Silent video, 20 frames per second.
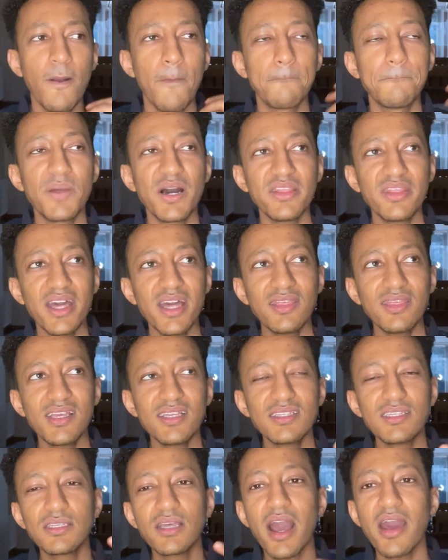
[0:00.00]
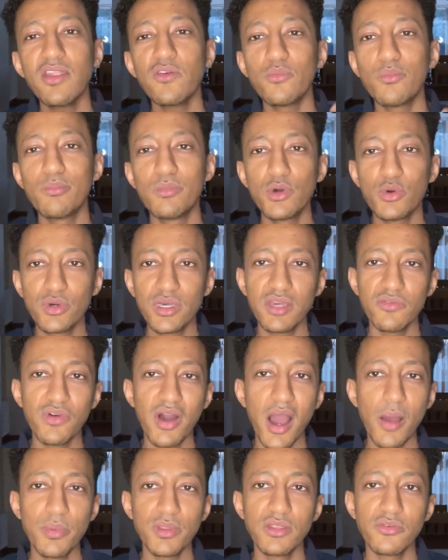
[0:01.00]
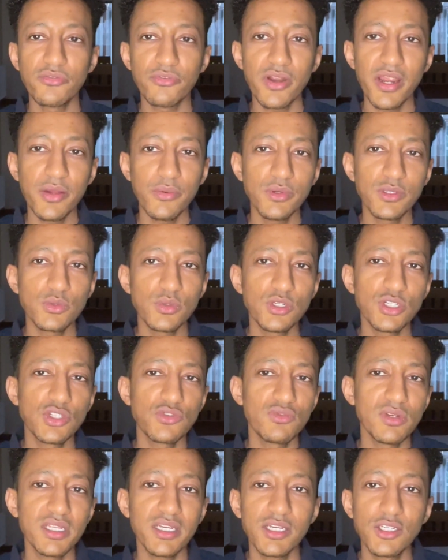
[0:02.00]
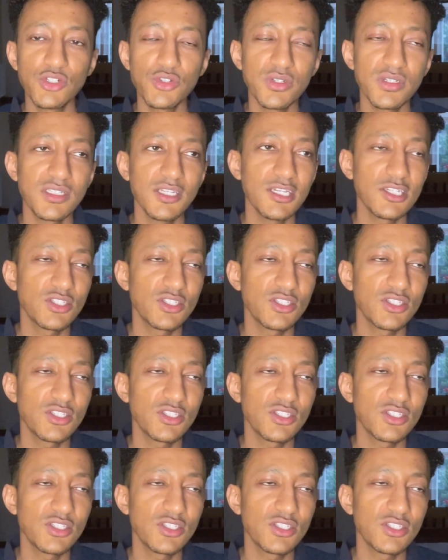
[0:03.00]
but then there's this kind of milky vibe in the fragrance, which is really interesting.